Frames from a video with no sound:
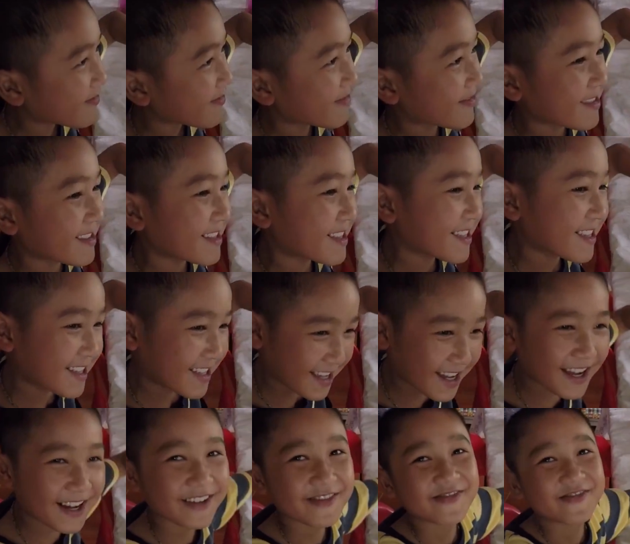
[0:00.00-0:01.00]
Sure?
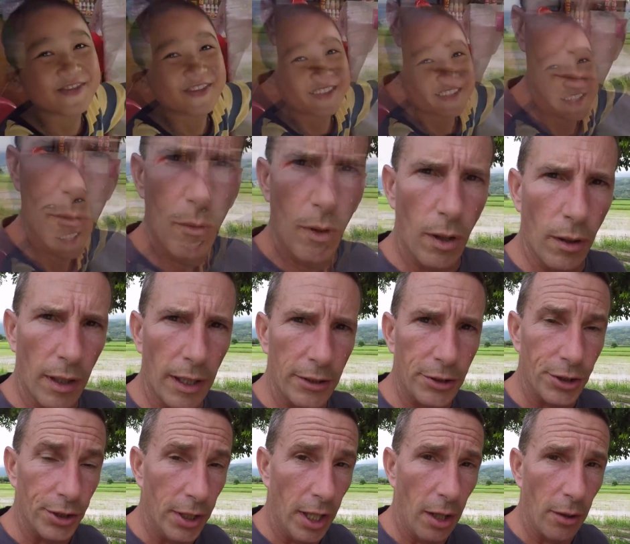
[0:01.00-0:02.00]
Well,
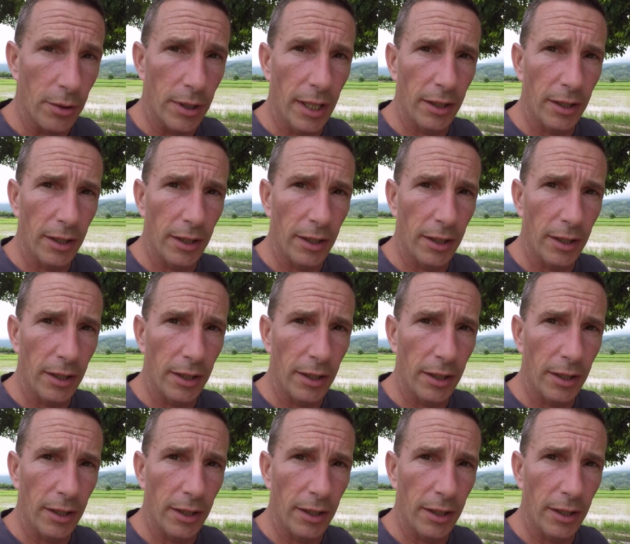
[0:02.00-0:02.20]
as you know,